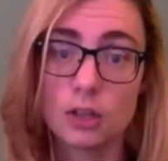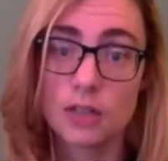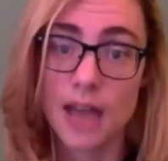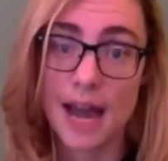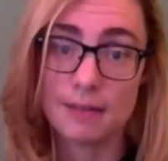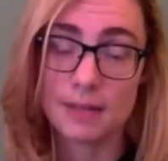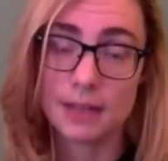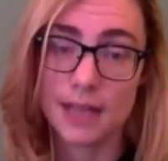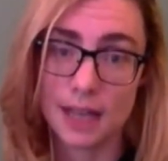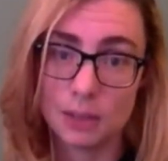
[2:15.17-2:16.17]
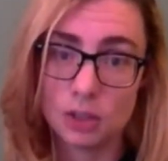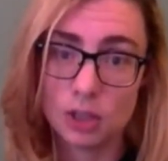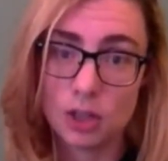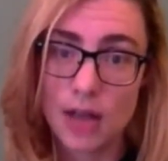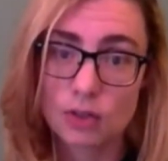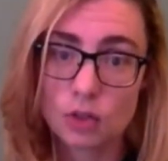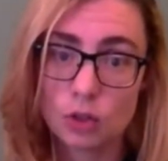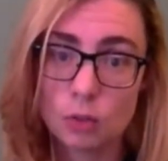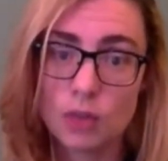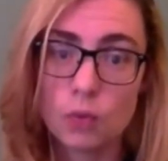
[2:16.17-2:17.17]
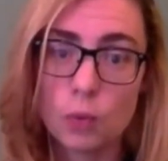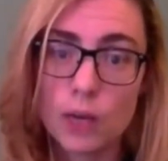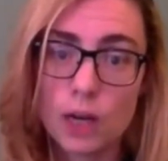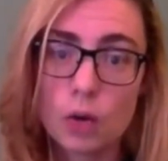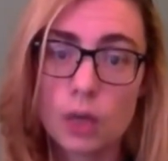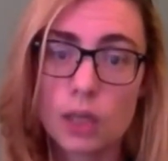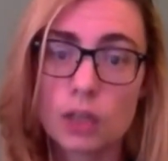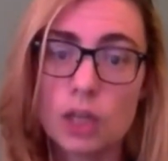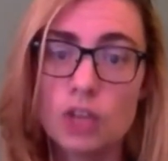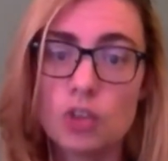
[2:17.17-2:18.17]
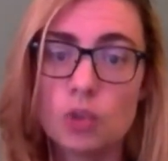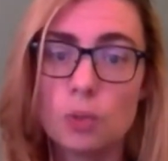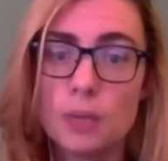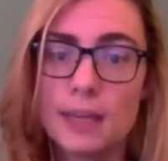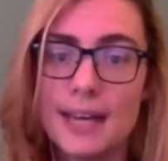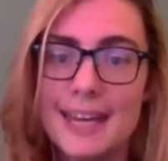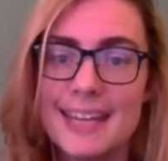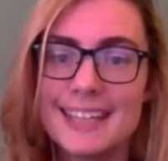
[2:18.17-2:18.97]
to have in the elementary classroom if we are going to be